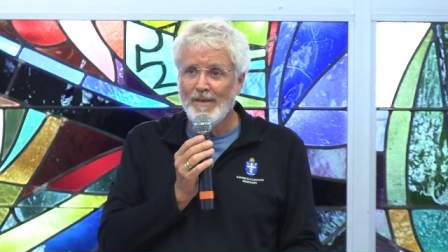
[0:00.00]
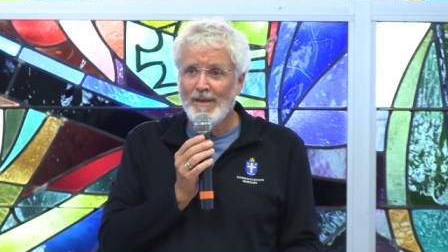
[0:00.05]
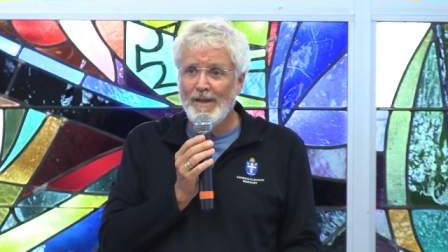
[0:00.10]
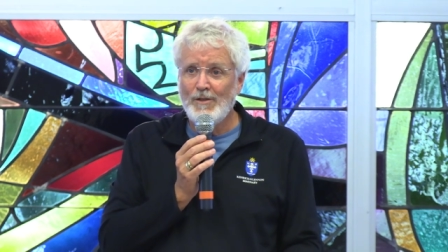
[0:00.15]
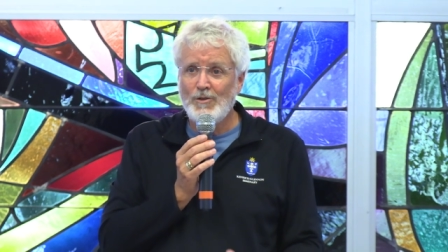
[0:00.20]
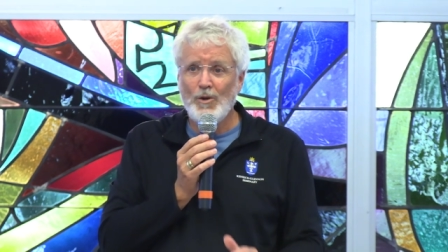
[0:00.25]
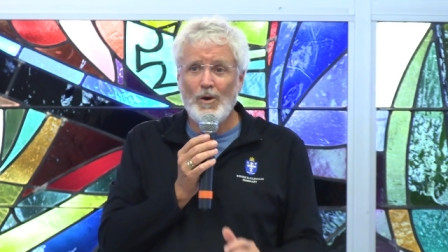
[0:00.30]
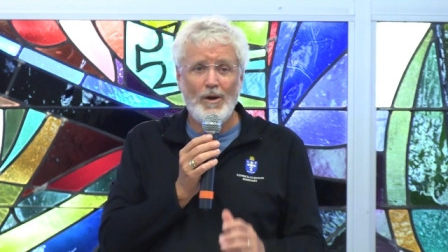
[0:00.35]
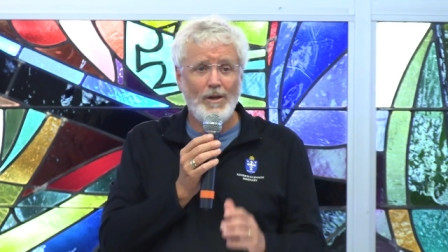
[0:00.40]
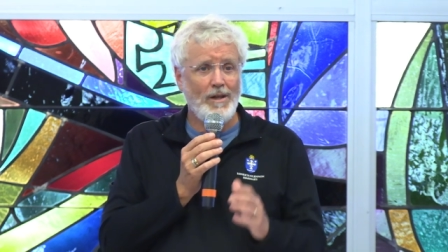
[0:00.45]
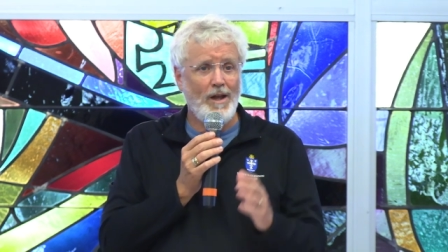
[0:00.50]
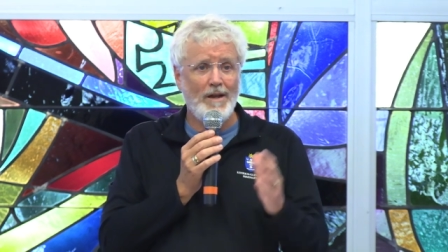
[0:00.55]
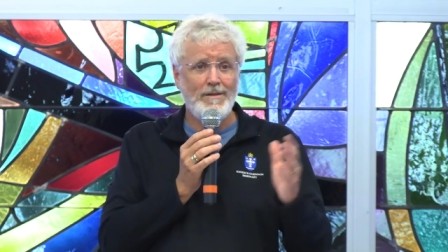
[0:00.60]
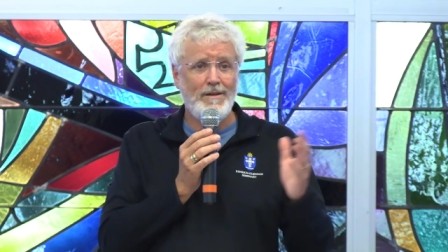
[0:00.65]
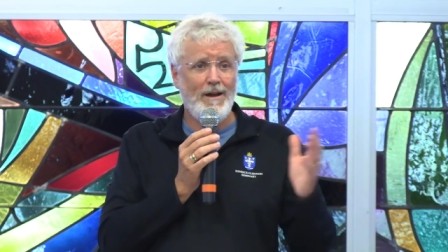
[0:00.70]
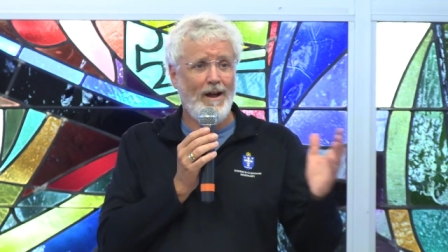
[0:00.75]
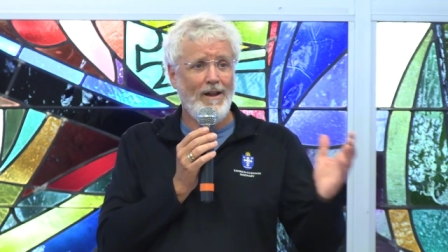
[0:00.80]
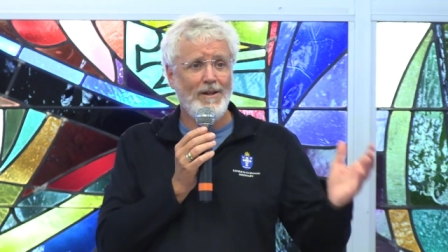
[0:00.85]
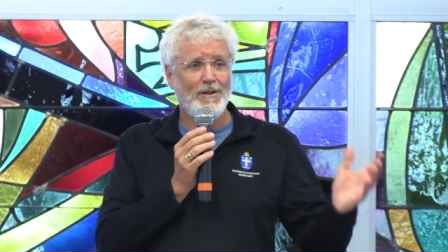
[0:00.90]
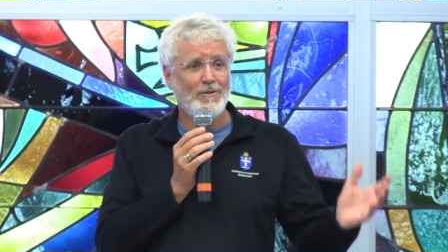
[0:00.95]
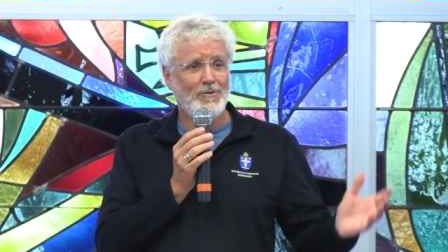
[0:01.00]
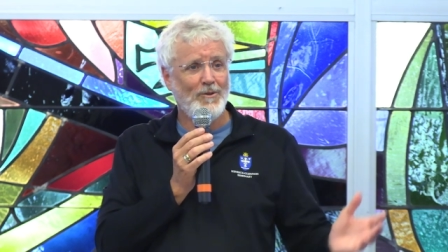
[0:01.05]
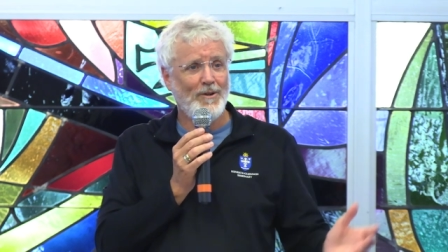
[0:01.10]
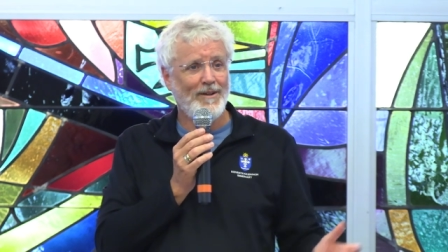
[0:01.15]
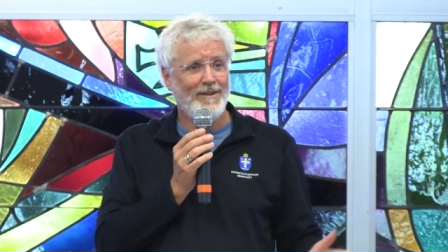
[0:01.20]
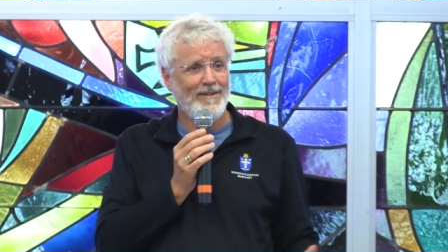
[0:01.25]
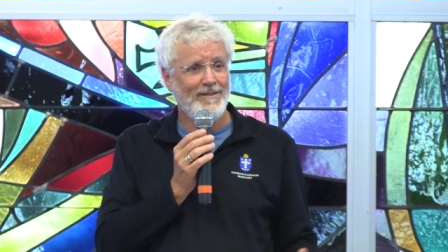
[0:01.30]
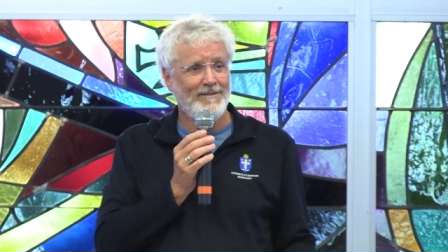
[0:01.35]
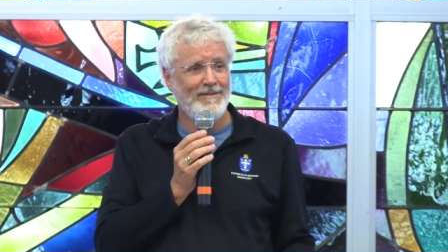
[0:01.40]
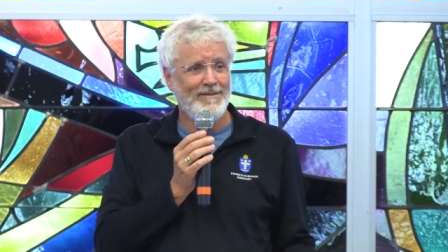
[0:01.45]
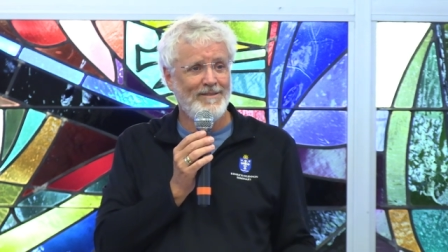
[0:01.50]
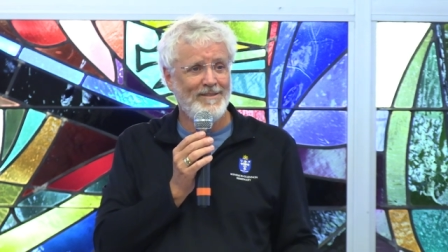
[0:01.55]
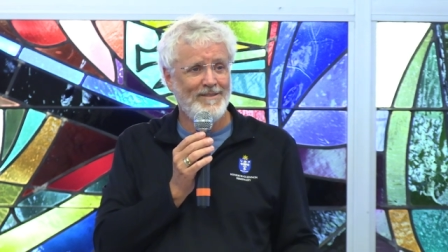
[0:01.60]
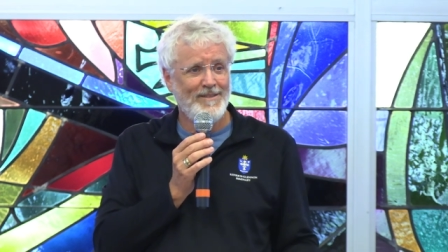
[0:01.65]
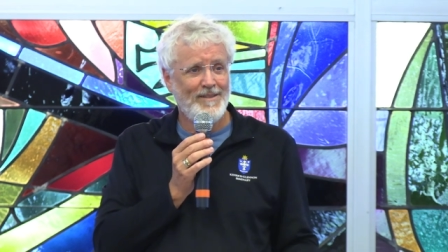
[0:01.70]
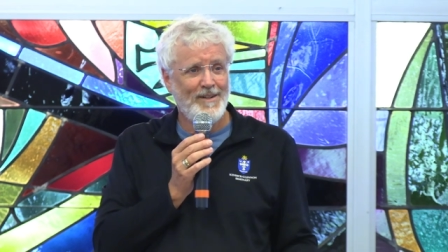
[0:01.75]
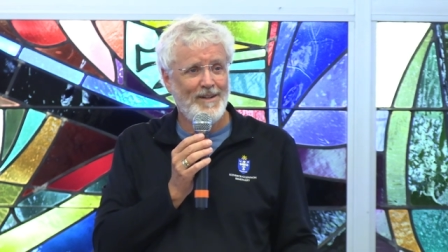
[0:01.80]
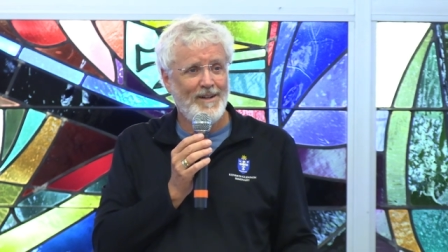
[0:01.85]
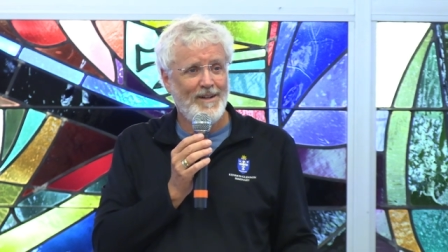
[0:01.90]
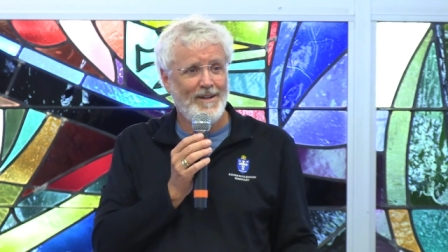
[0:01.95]
It's all idolatry.
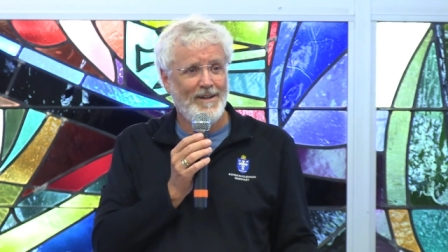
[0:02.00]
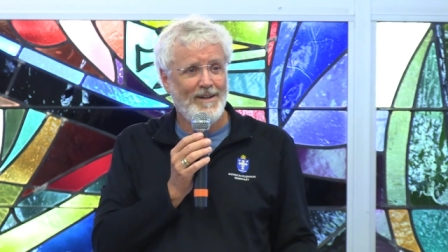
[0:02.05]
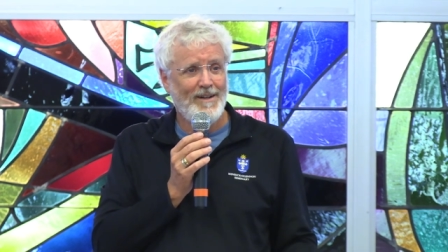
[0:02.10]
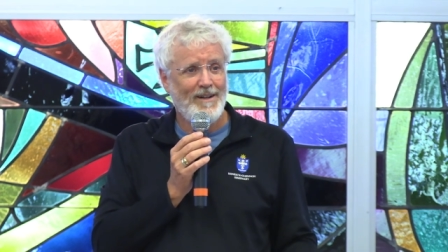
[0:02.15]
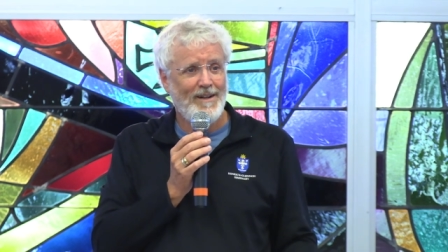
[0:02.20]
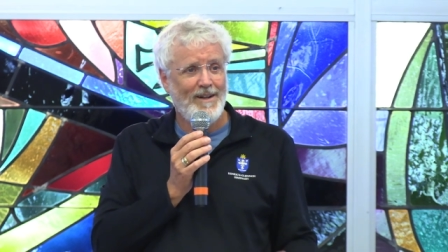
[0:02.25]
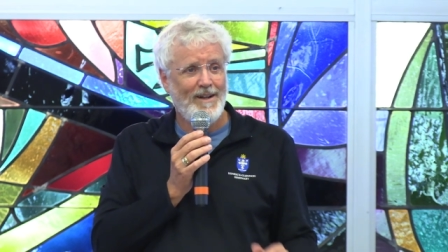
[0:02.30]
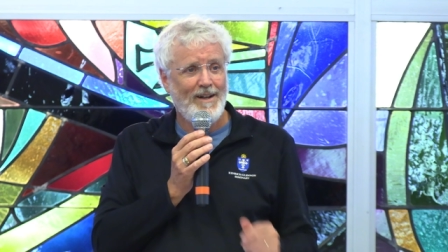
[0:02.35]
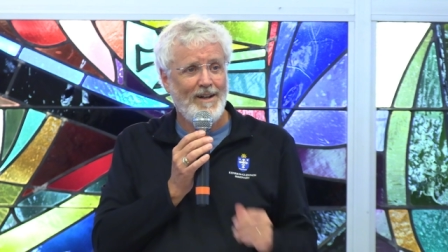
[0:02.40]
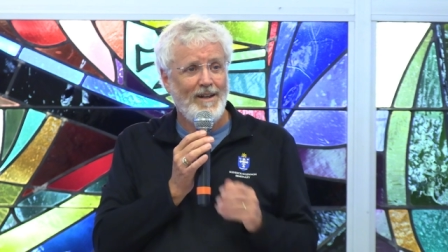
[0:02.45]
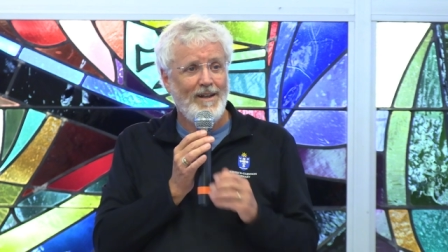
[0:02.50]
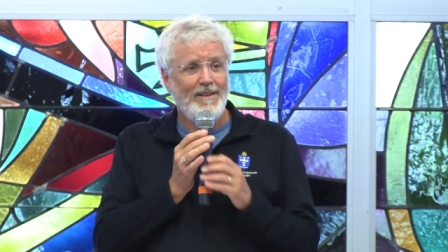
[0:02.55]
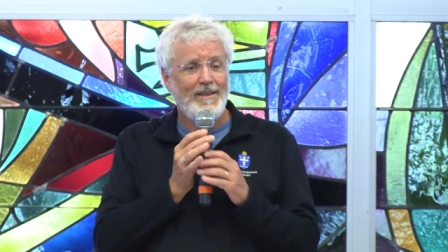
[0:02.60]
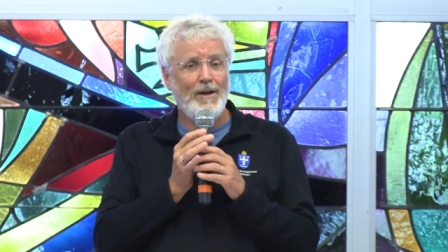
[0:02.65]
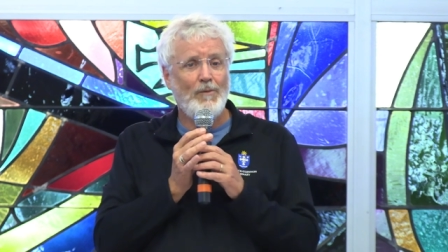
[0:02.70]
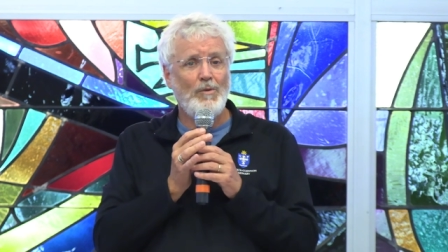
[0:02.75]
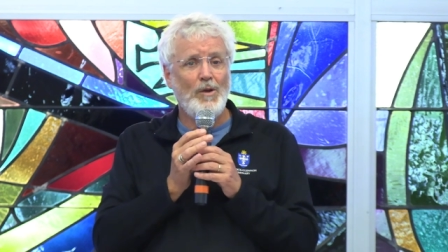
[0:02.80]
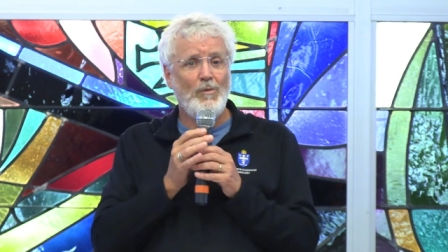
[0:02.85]
That